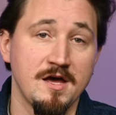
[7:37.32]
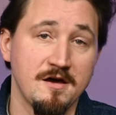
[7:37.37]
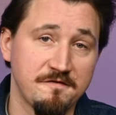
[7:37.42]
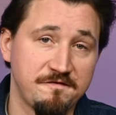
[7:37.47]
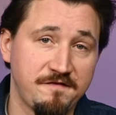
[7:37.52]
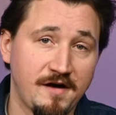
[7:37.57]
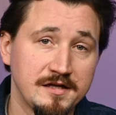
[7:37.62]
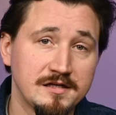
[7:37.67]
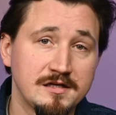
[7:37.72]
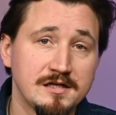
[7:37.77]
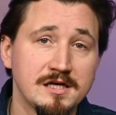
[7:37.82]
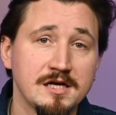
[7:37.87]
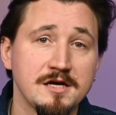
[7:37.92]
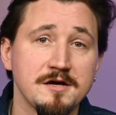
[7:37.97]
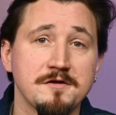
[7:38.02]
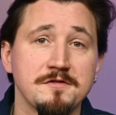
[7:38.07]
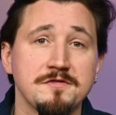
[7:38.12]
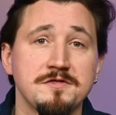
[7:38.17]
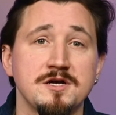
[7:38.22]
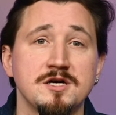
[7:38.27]
Finally,
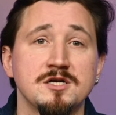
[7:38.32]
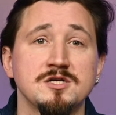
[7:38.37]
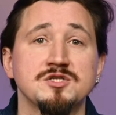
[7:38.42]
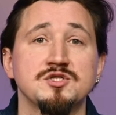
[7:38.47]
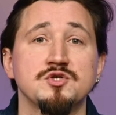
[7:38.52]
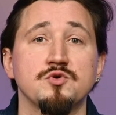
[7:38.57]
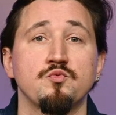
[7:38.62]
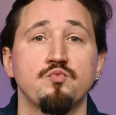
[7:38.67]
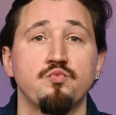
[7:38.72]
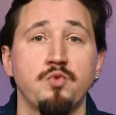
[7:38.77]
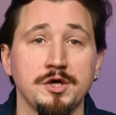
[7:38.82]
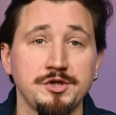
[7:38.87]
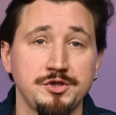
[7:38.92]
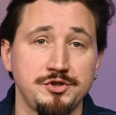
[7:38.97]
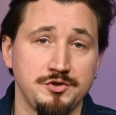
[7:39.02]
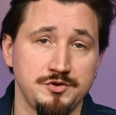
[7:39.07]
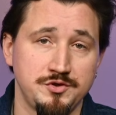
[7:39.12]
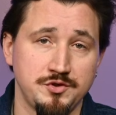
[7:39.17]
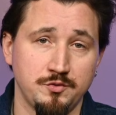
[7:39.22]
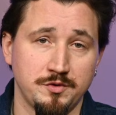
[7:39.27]
there's what
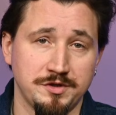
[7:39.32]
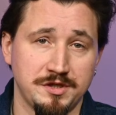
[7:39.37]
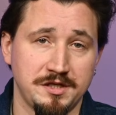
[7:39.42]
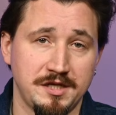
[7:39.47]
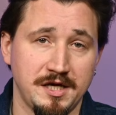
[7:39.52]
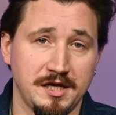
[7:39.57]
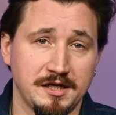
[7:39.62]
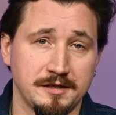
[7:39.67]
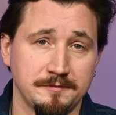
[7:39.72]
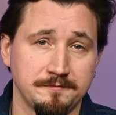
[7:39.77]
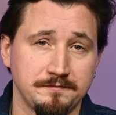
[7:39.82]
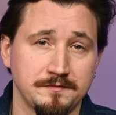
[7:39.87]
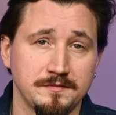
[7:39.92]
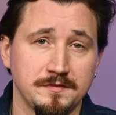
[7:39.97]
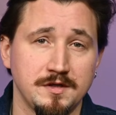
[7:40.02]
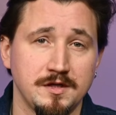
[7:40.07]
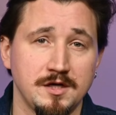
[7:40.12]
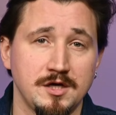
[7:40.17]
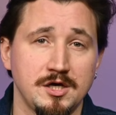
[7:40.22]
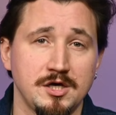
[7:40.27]
you do with the data.
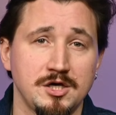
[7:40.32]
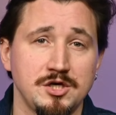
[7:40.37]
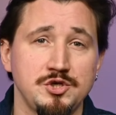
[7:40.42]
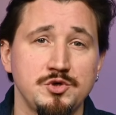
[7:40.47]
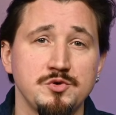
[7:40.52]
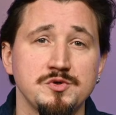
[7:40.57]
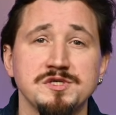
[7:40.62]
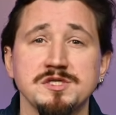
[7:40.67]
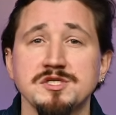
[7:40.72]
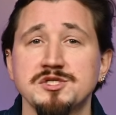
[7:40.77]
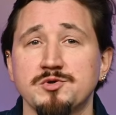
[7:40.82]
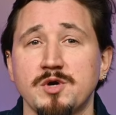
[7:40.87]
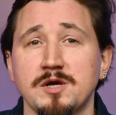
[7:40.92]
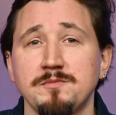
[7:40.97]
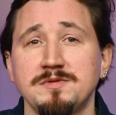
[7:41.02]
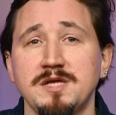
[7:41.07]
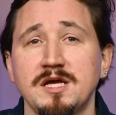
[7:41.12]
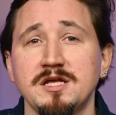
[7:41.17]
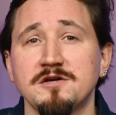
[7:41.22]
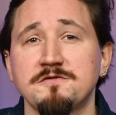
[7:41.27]
Using
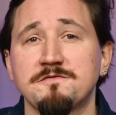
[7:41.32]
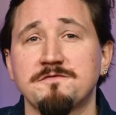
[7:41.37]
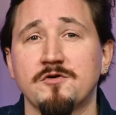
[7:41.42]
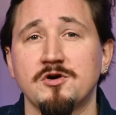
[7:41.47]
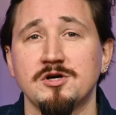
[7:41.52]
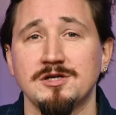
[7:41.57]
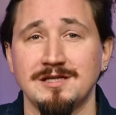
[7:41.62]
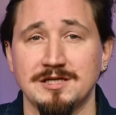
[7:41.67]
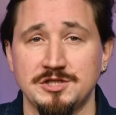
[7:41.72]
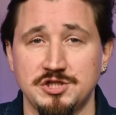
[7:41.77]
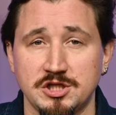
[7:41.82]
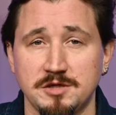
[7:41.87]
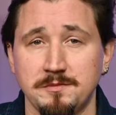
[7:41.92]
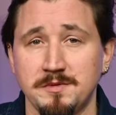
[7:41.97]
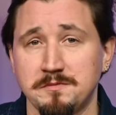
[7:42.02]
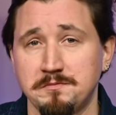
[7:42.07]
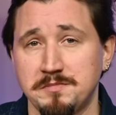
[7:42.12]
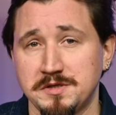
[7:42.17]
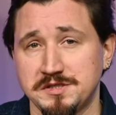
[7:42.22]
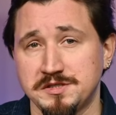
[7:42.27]
scraped data for
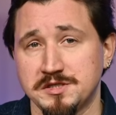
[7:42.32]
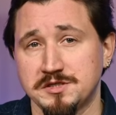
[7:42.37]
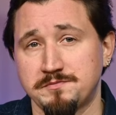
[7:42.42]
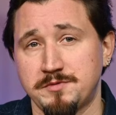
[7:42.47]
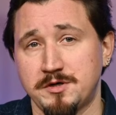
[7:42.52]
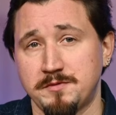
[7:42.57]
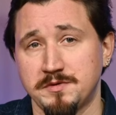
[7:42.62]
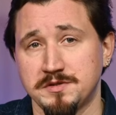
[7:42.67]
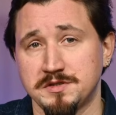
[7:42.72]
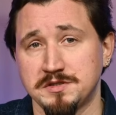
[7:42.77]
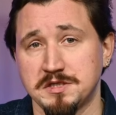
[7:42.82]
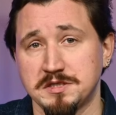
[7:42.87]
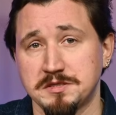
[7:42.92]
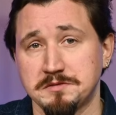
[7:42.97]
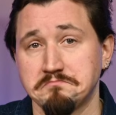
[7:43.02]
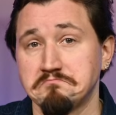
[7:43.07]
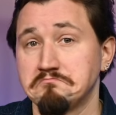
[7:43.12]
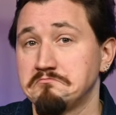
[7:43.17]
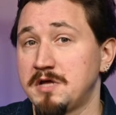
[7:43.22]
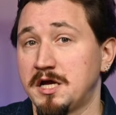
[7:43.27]
legitimate business purposes,
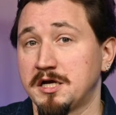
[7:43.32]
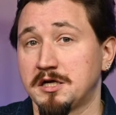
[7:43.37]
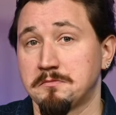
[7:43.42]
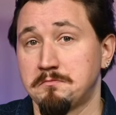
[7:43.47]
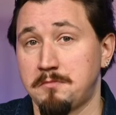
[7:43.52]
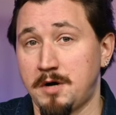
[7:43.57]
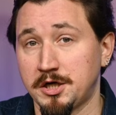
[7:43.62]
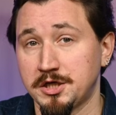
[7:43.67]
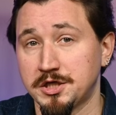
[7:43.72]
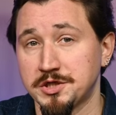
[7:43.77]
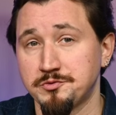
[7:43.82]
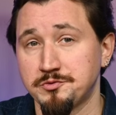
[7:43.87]
like market